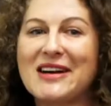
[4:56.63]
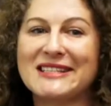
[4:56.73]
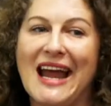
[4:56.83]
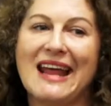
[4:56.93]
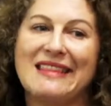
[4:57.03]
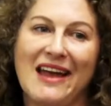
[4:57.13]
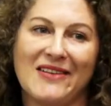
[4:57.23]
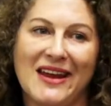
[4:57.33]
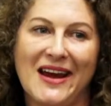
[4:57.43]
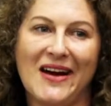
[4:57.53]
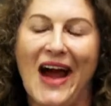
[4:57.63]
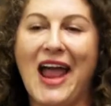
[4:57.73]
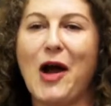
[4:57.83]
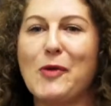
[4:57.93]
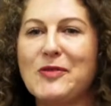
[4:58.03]
excited that you're here. here.
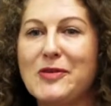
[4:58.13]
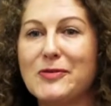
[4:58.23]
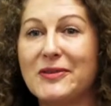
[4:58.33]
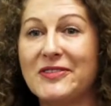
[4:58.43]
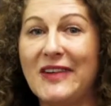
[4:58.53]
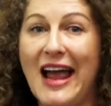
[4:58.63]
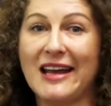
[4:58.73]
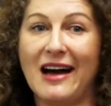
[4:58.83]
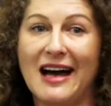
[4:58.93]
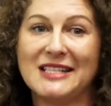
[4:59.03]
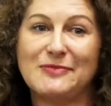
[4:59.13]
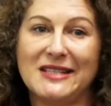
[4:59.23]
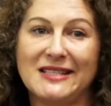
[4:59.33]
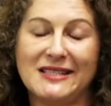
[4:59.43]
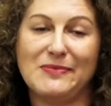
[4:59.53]
I hope you will find
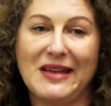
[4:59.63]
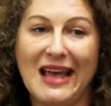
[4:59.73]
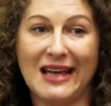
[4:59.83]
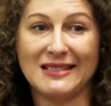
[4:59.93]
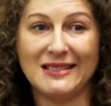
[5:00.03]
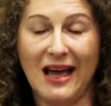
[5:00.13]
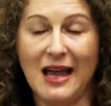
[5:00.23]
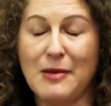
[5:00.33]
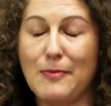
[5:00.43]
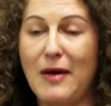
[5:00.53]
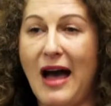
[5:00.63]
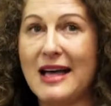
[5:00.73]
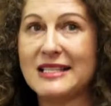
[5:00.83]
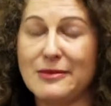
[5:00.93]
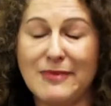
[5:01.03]
hospice to be as
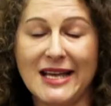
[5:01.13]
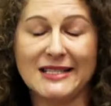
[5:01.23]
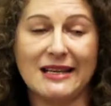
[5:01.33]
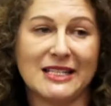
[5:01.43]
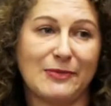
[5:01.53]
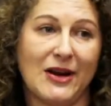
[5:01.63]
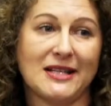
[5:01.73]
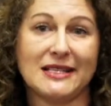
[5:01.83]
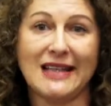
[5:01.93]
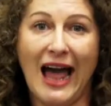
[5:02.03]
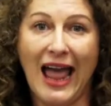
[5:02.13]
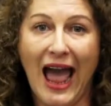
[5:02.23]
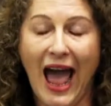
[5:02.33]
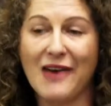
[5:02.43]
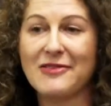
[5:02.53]
an amazing experience as I
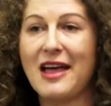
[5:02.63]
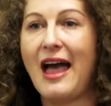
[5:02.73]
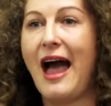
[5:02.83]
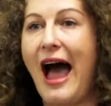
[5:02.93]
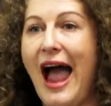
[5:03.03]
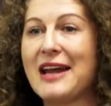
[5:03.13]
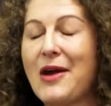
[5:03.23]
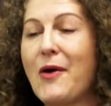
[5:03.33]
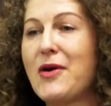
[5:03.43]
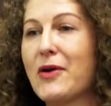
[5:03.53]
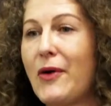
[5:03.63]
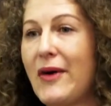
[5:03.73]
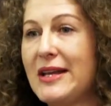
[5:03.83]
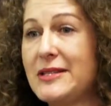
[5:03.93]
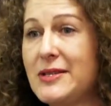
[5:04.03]
have. I know you're going